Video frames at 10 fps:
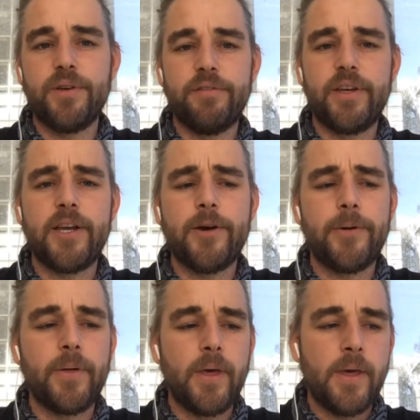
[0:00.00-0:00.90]
to a
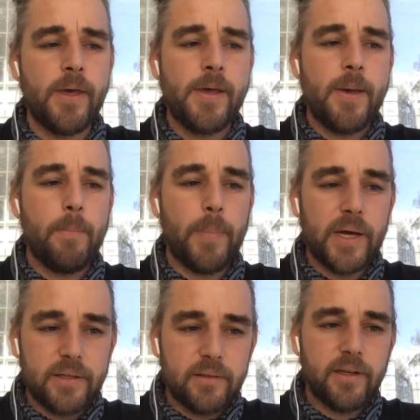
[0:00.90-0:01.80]
video.
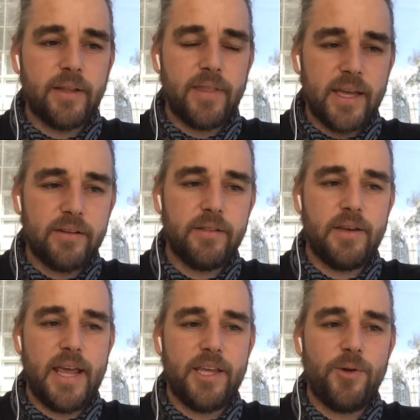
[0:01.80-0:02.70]
But at the end of the
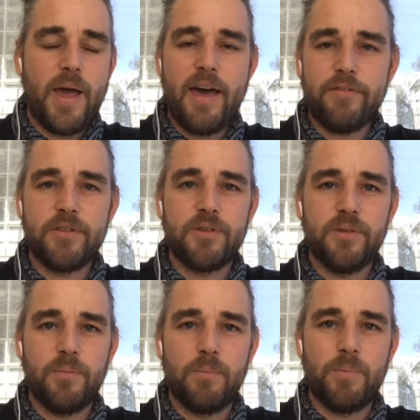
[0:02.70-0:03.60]
day, you have
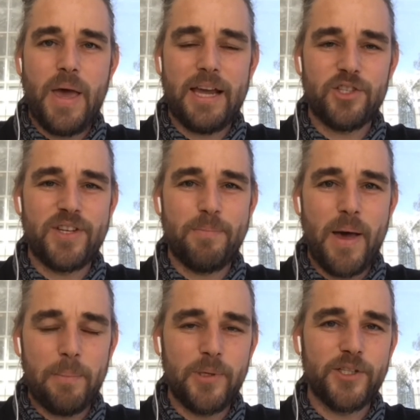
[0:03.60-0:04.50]
to actually
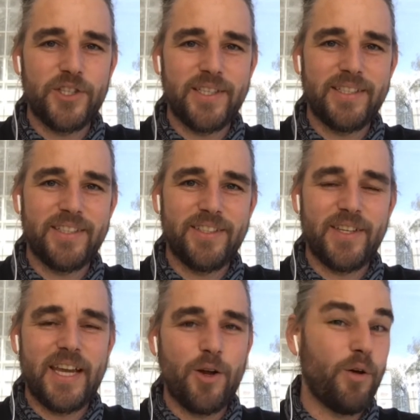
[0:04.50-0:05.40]
publish it to
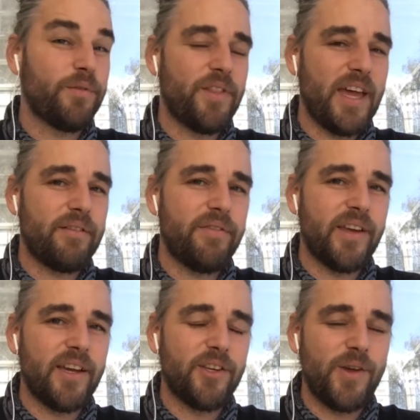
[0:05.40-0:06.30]
get over that
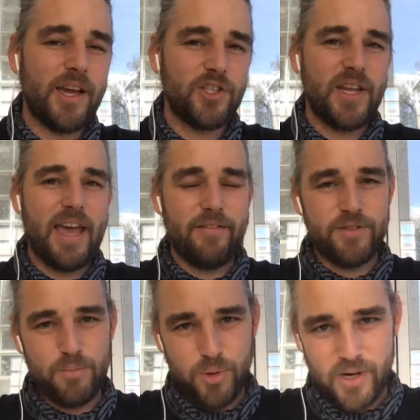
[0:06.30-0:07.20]
fear. You actually have
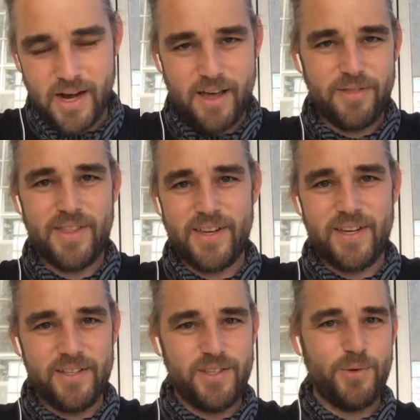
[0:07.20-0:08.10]
to put it out there
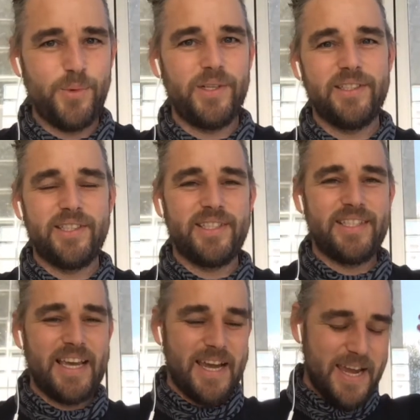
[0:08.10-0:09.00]
into the world and
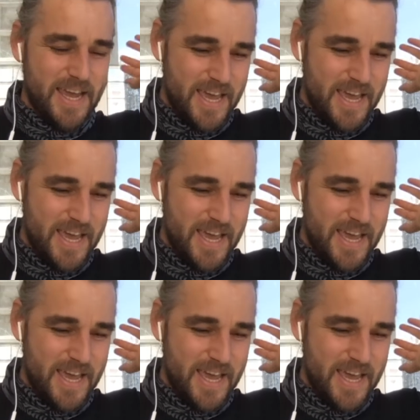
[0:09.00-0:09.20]
say,